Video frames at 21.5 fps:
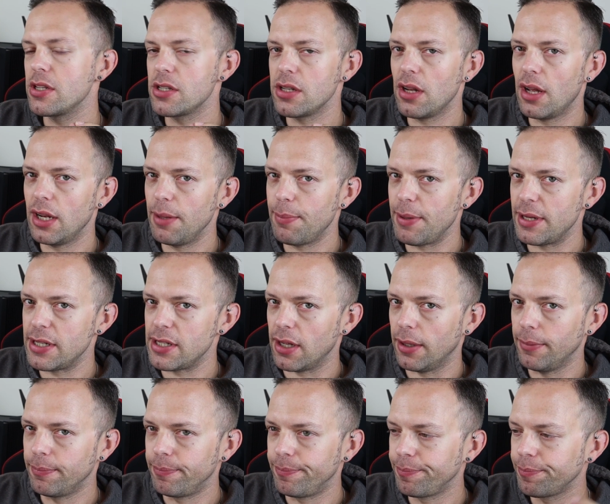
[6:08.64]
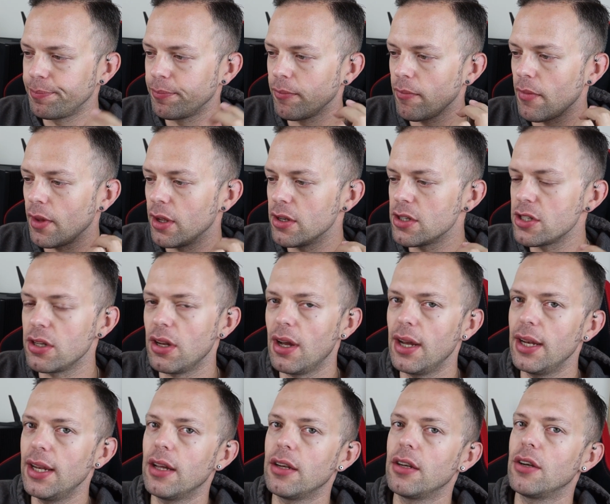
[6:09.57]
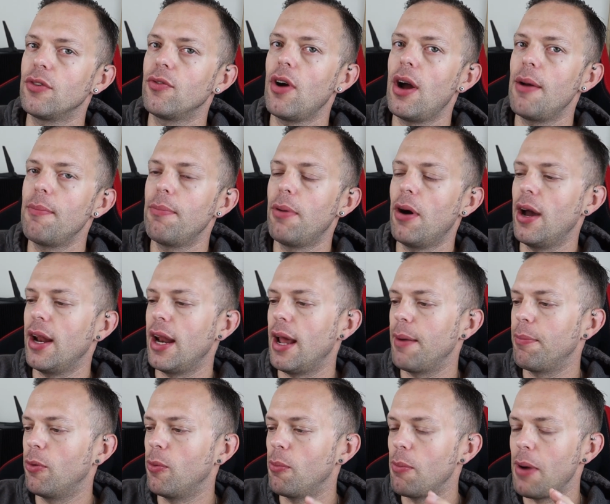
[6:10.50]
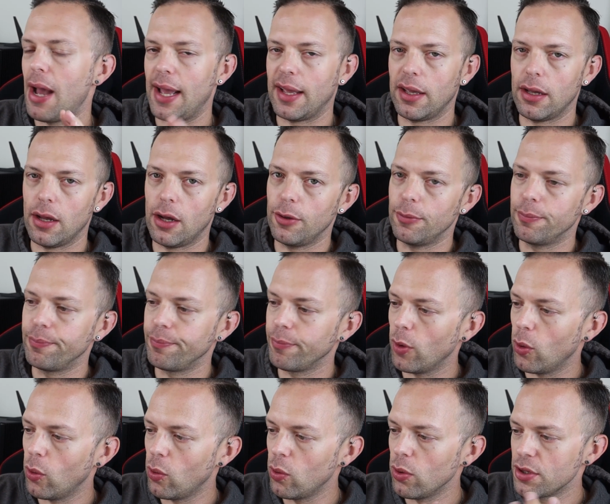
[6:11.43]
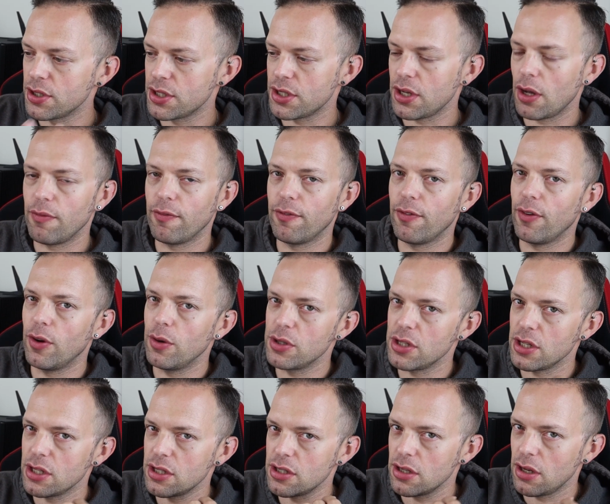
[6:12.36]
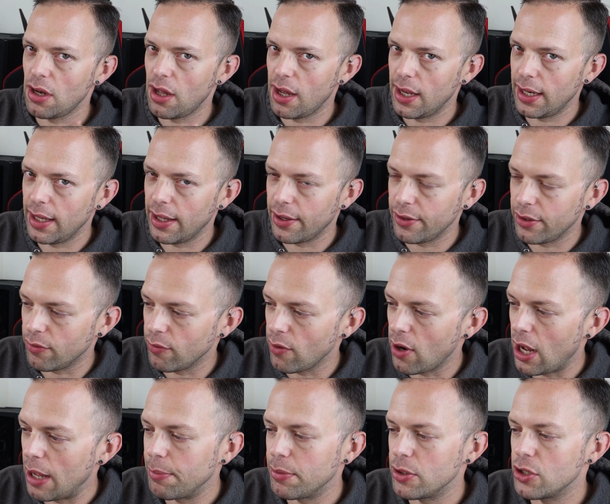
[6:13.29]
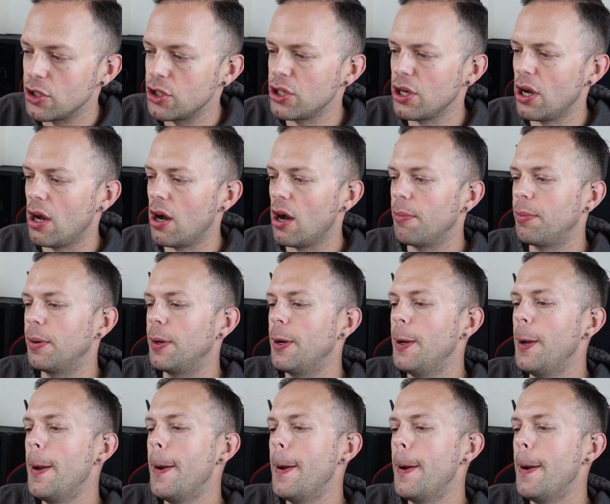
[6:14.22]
slightly bitter, slightly underripe pineapple, mango. All the stone fruits are slightly underripe and sharp.